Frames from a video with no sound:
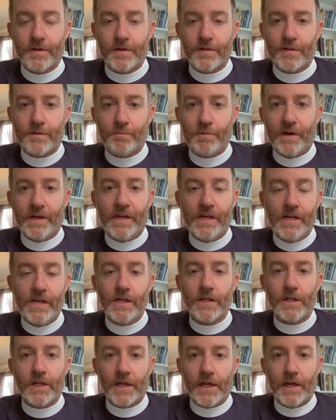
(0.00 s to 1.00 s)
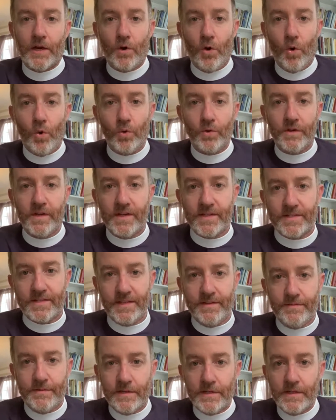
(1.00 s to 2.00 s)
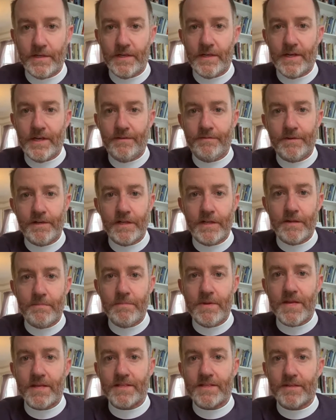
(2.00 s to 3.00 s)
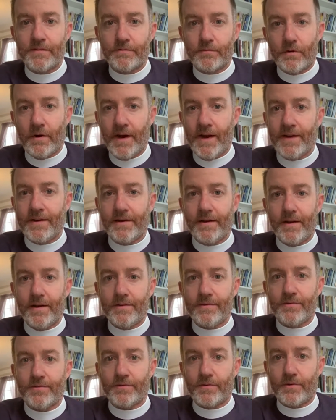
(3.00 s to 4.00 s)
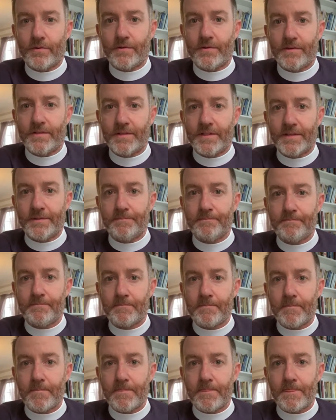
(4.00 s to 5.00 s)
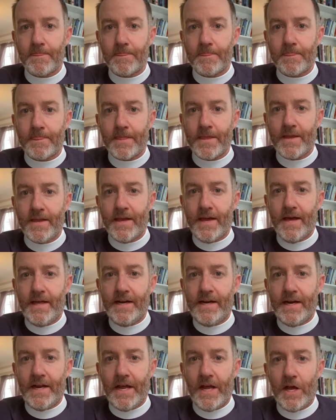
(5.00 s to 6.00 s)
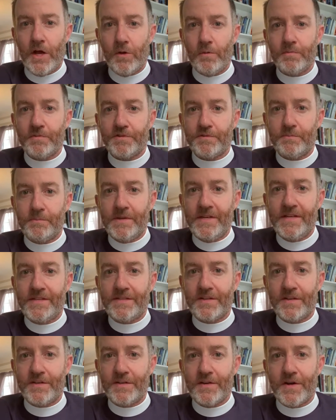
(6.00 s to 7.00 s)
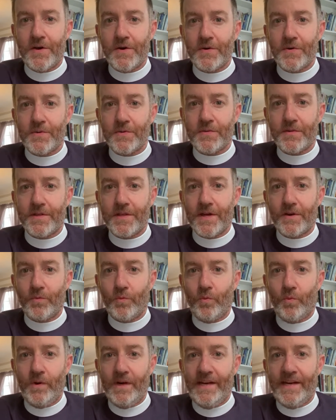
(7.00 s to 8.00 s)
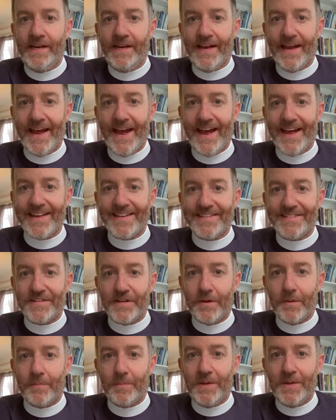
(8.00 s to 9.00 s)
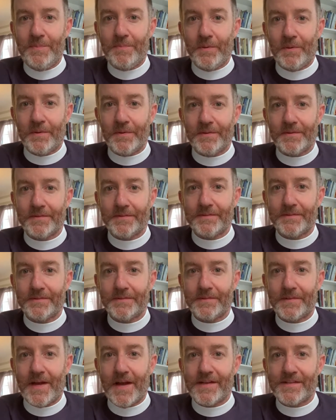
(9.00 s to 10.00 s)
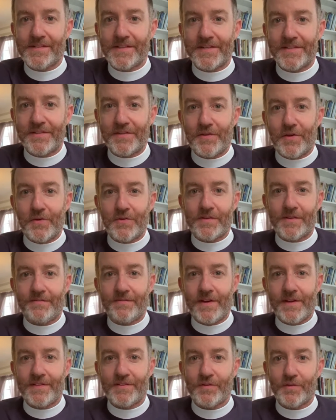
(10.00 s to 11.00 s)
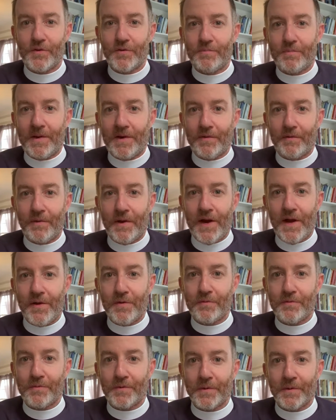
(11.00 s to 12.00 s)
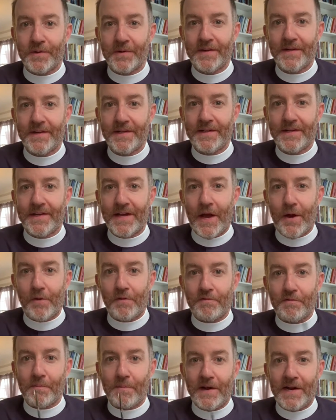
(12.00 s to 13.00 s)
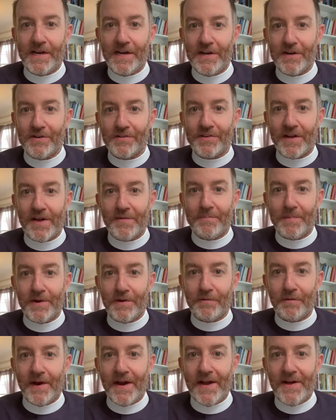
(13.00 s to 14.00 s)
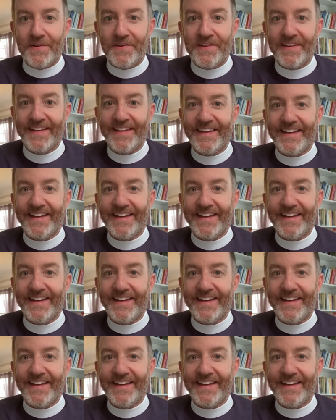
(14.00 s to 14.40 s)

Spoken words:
to bring healing and wholeness, even in the midst of great uncertainty. And it helps me to know that we as a people, not just those of us who have been around for however many years I've been around,